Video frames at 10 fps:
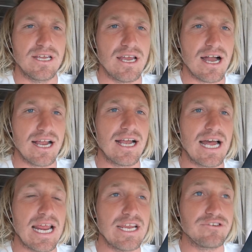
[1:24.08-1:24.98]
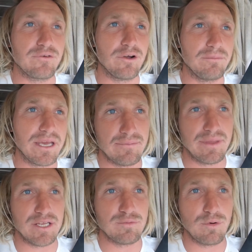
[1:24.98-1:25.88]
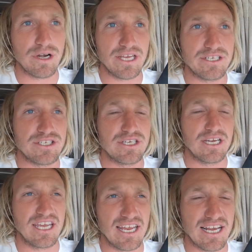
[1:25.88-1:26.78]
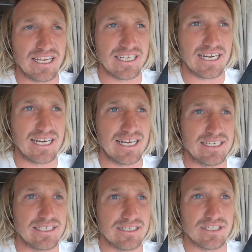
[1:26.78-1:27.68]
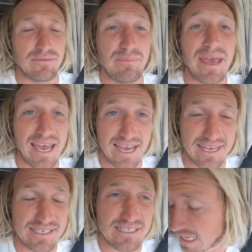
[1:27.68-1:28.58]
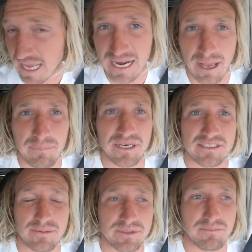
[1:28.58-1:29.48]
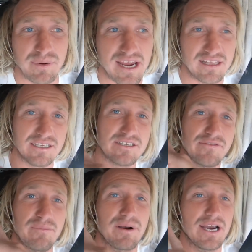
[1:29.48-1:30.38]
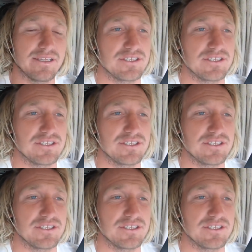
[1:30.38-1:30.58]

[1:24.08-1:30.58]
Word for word: I got a drill bit, that's 1 inch, and I got some pads, and I picked up some pallets from behind the